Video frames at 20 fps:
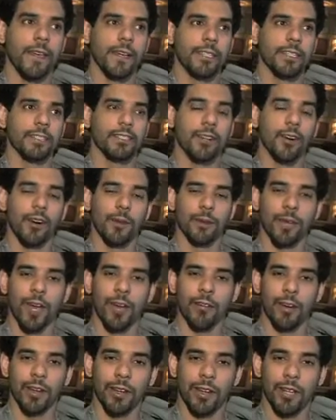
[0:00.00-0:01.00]
So I'm
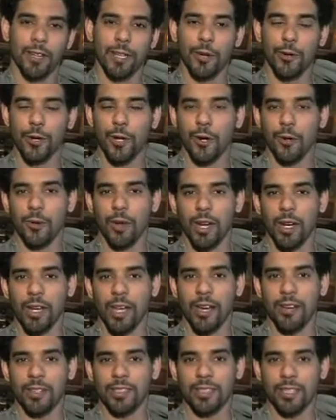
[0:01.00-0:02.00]
kind of on a, a low note right
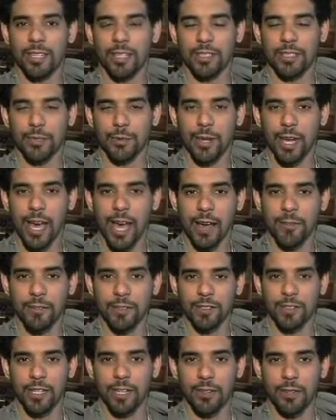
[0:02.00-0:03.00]
now because I got two and a half
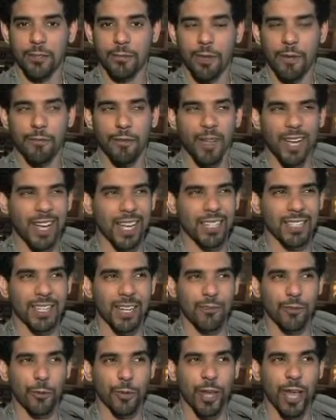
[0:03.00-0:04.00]
instead of, I feel like I should
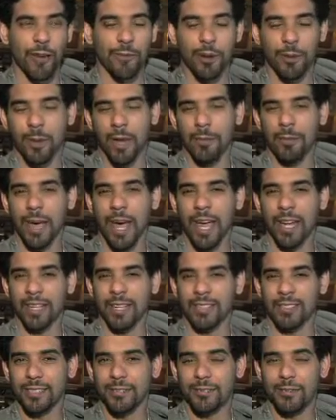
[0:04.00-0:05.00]
have three and a half. And I'm not mad
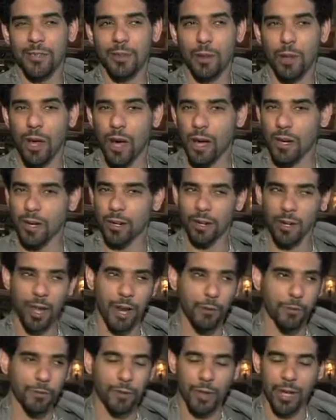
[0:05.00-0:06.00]
because of the luck or
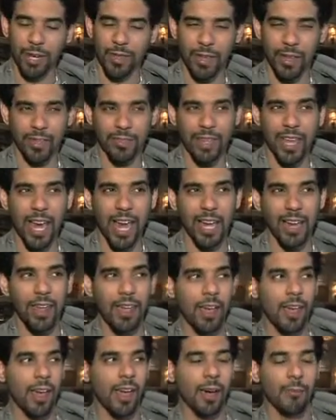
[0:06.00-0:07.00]
I don't feel like anything like that.
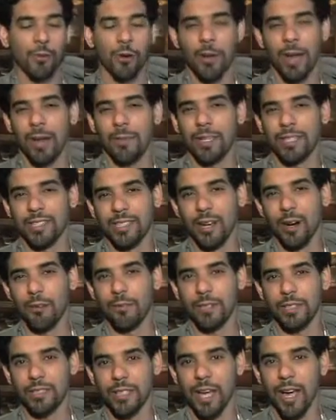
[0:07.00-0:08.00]
I'm more mad at
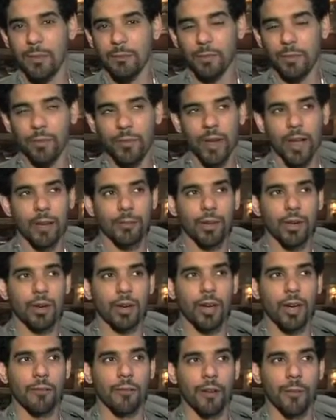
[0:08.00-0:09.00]
myself because I'm, I'm good
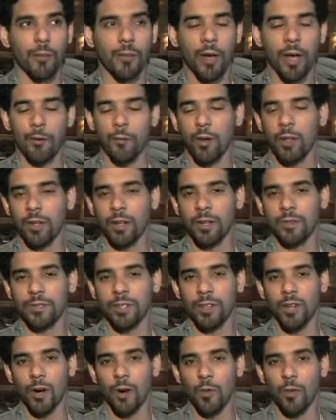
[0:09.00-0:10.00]
enough and I'm playing well enough
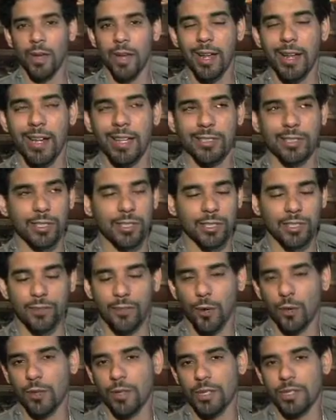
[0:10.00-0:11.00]
to know that I should have just
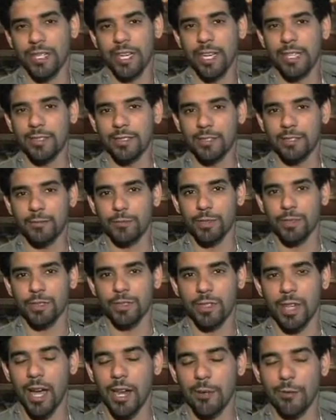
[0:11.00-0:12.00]
folded the tens when
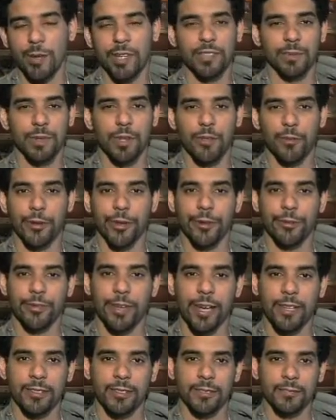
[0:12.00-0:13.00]
Scotty raised me to
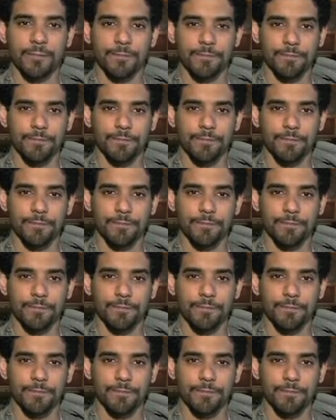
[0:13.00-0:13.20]
300,000.